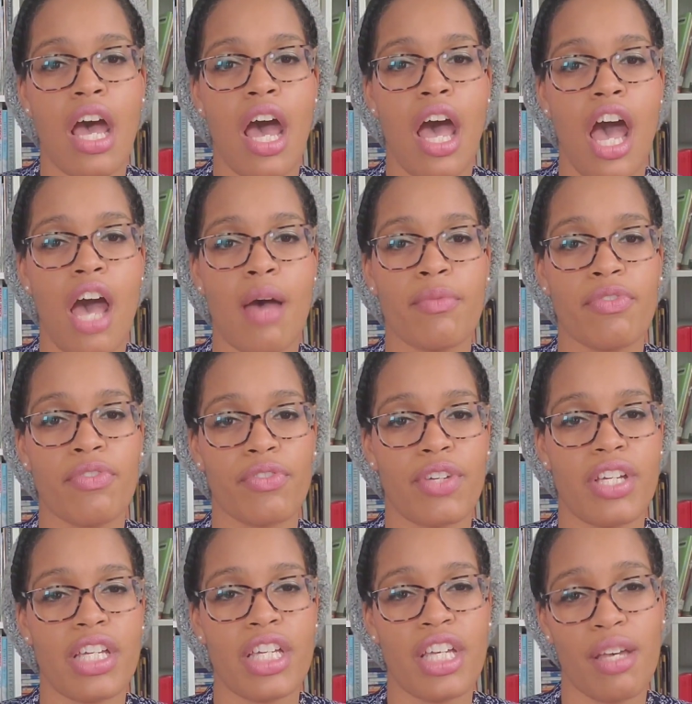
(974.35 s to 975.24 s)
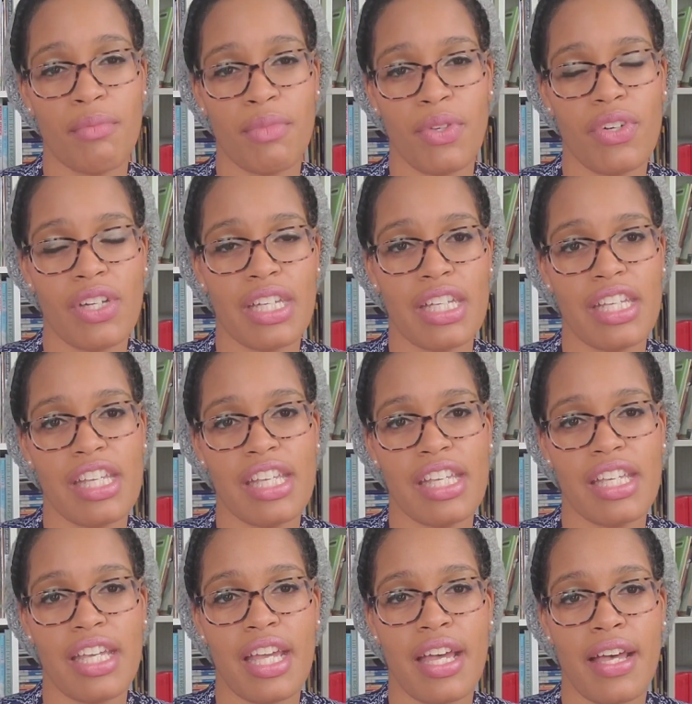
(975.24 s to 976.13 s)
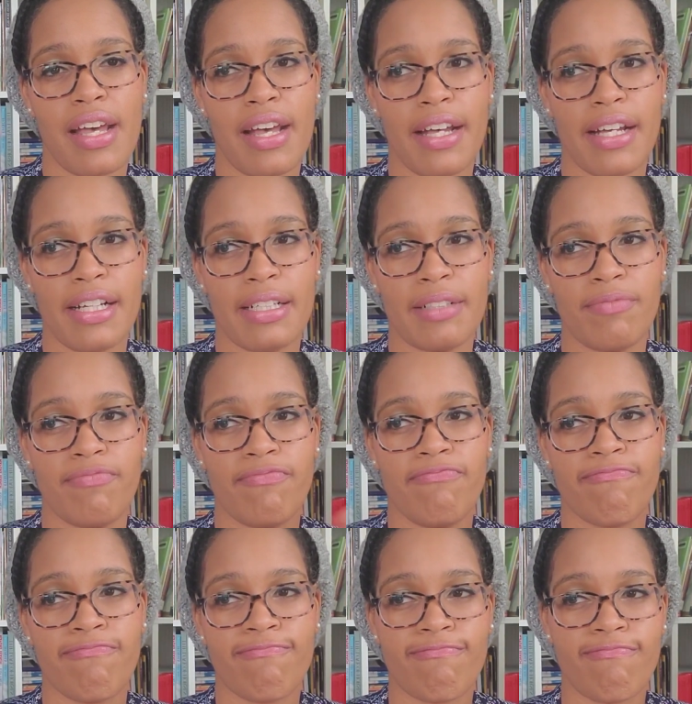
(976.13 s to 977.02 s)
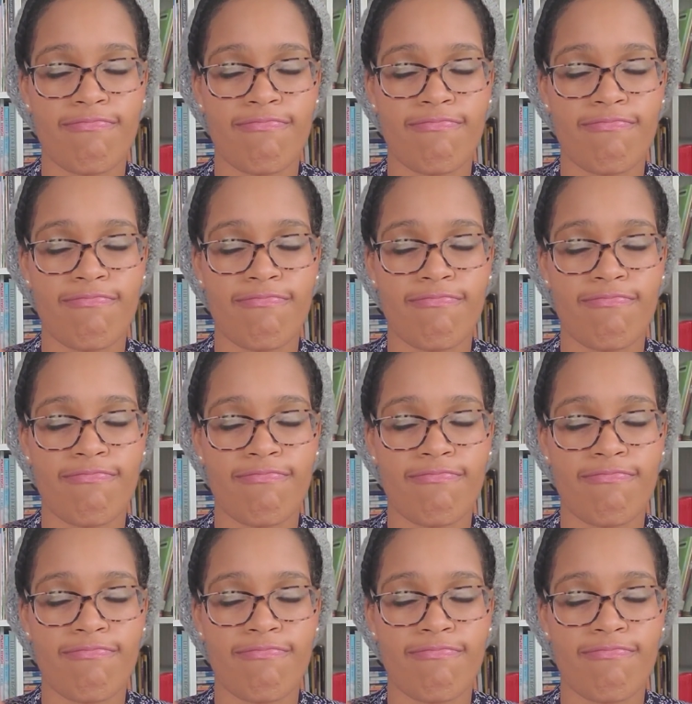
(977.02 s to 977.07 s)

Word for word: um, free community, um,